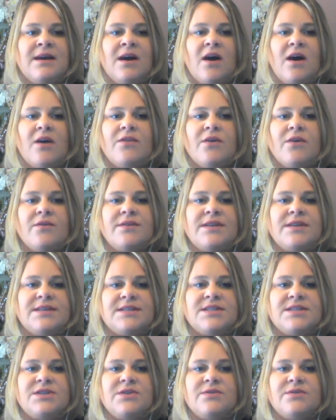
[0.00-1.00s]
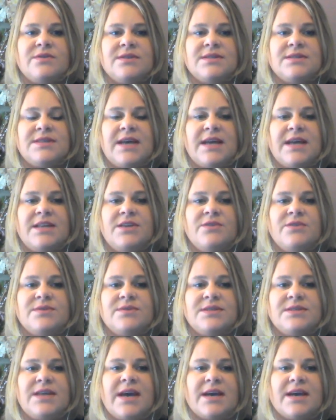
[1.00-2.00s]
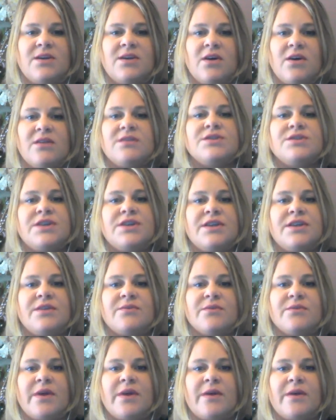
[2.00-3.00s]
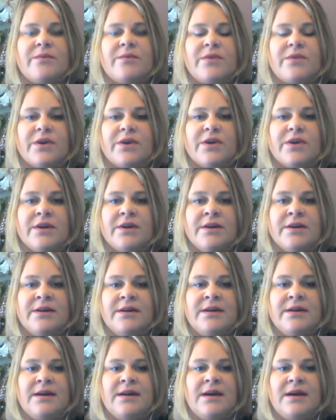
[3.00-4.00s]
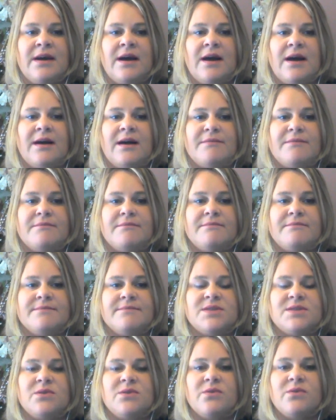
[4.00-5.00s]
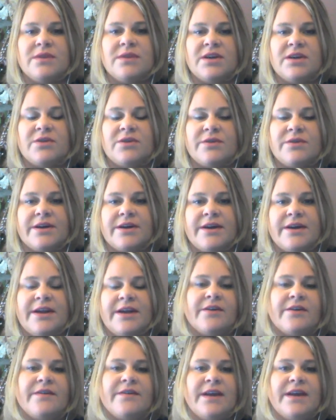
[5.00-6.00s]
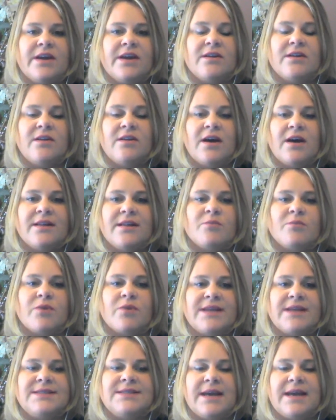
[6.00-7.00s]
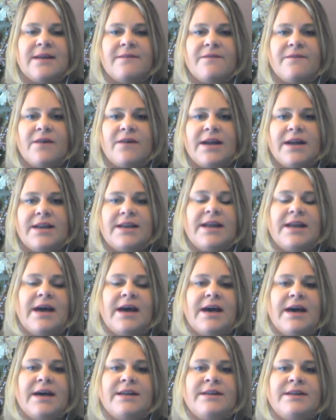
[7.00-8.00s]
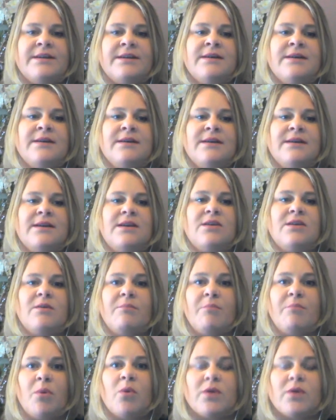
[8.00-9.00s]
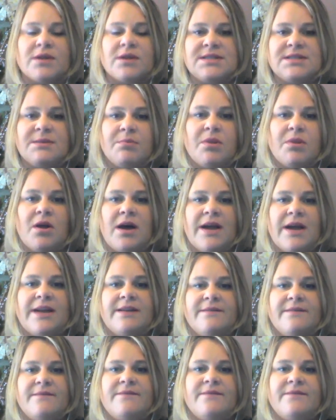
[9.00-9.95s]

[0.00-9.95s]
although these students had used technology throughout their schooling career here and there, a lot of them were identified and had, you know, board supplied